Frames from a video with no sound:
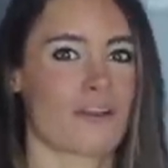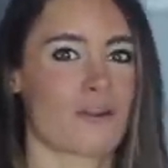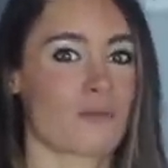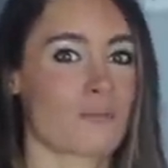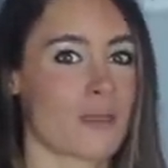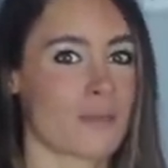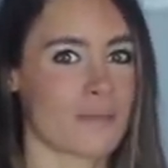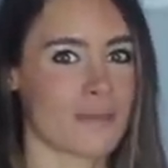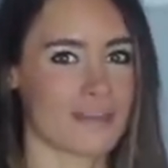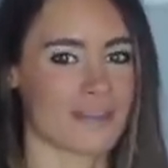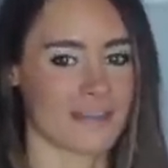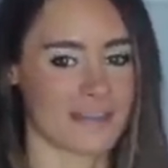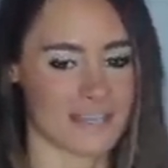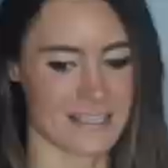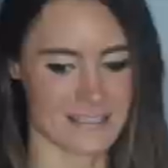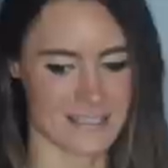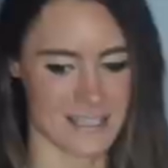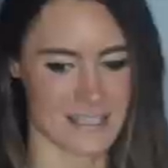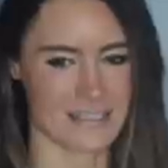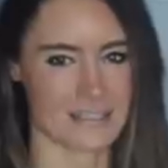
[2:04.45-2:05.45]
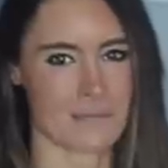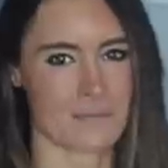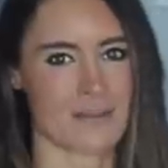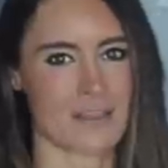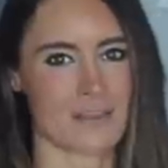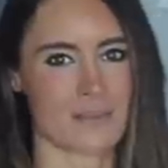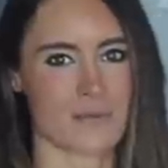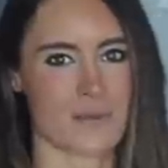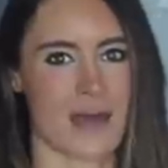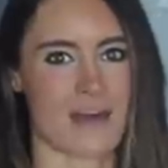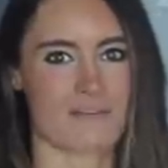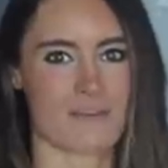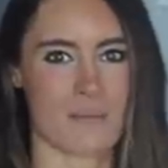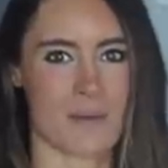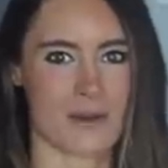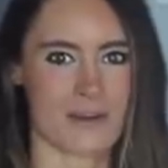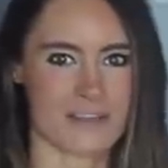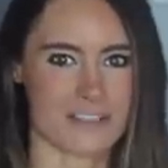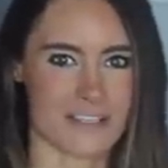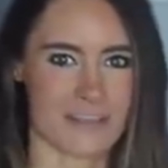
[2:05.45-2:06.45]
or maybe, like I said, somebody else will have a
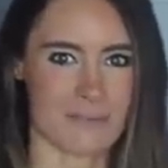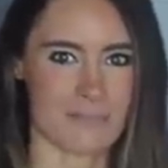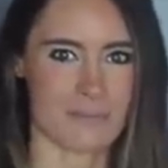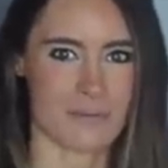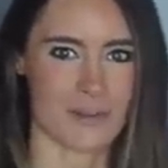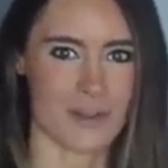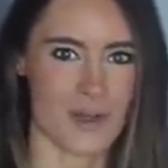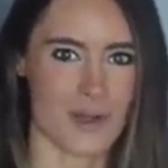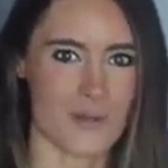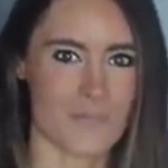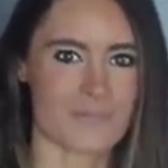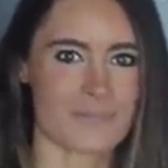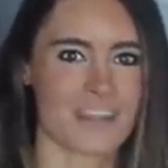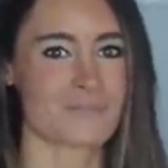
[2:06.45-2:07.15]
better tip below.